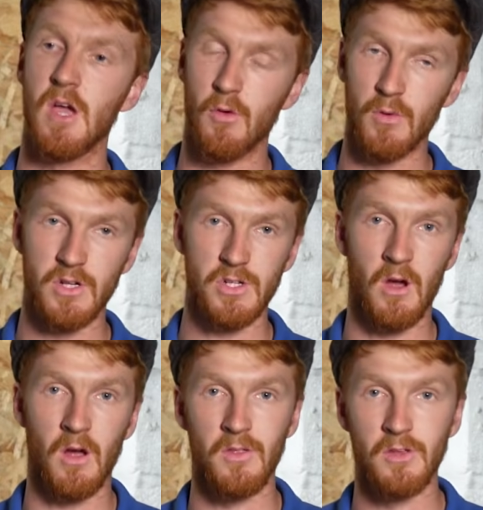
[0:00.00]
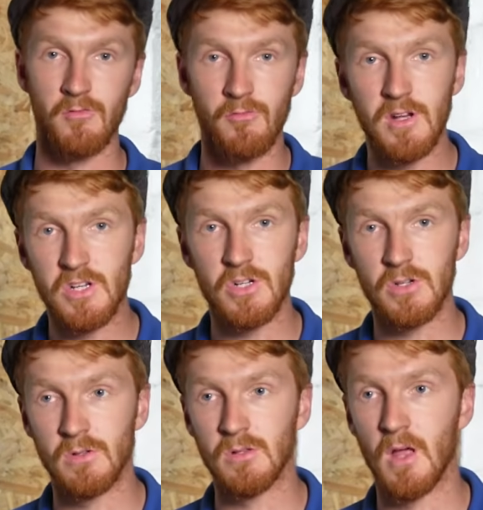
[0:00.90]
which are the
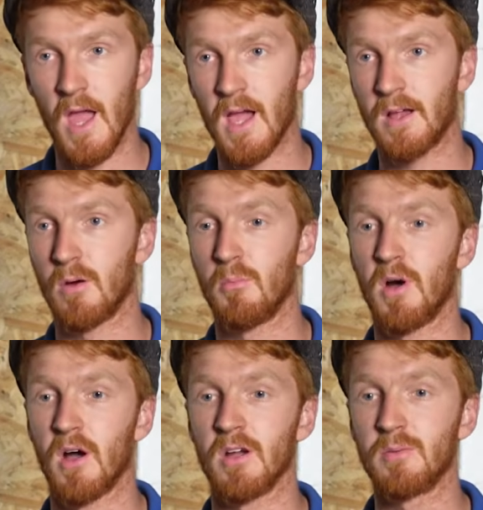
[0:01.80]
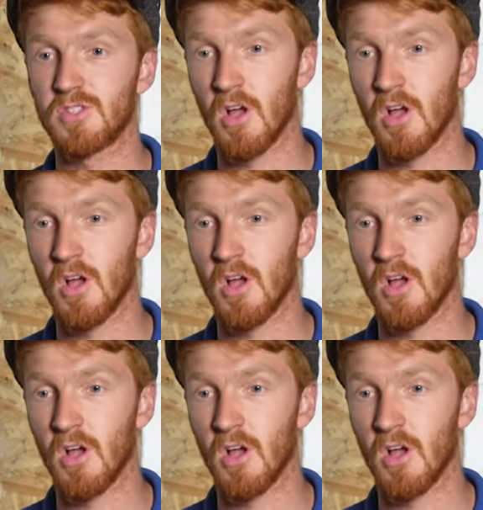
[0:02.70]
original aircon pipes